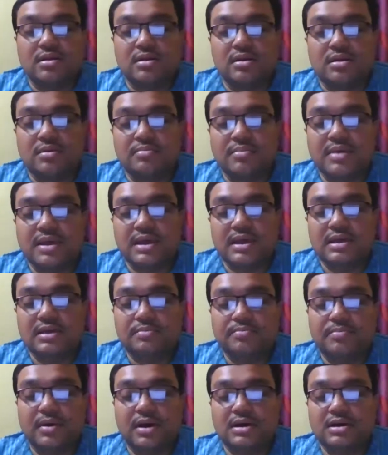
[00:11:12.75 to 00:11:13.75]
may
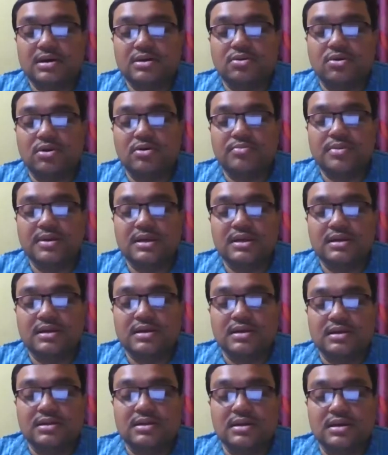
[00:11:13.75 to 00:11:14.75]
in part convey
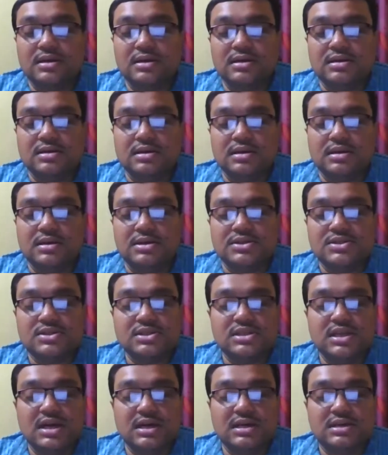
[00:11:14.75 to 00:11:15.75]
the
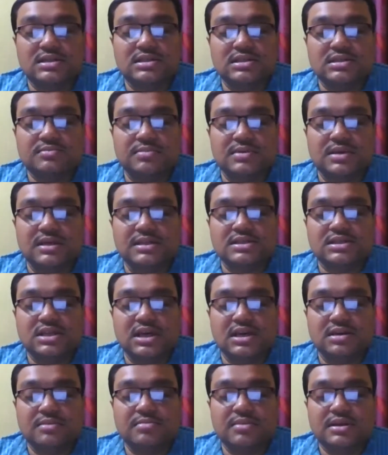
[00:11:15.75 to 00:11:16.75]
seductive
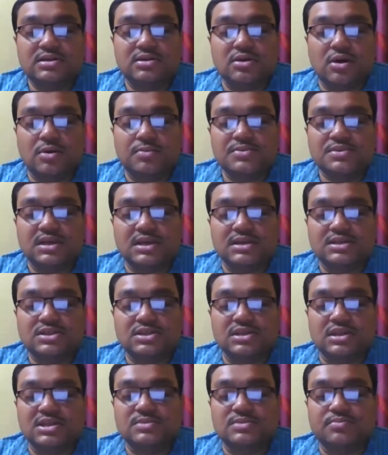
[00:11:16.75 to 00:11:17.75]
enchantment of such
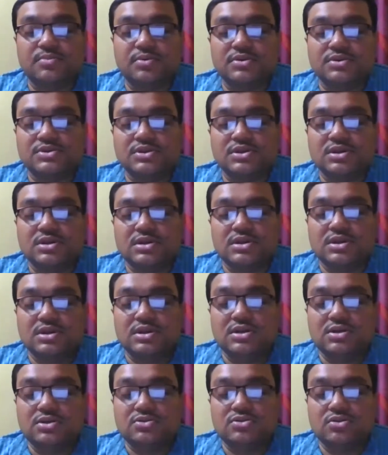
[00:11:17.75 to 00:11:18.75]
a response.
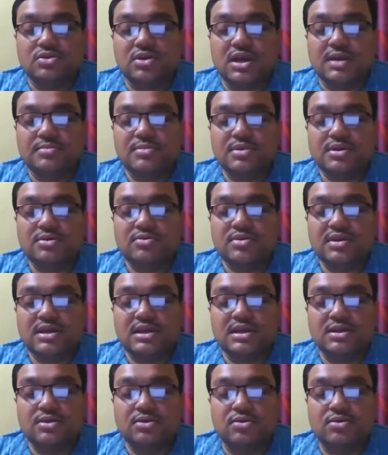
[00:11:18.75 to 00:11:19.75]
So Hemingway
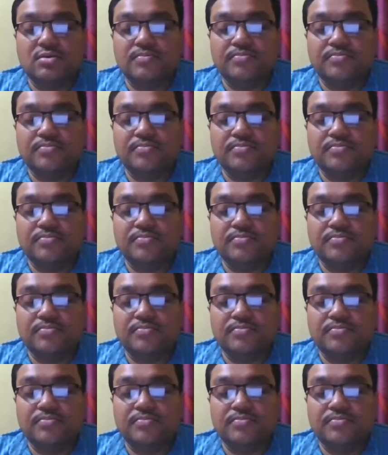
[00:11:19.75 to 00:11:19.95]
hero,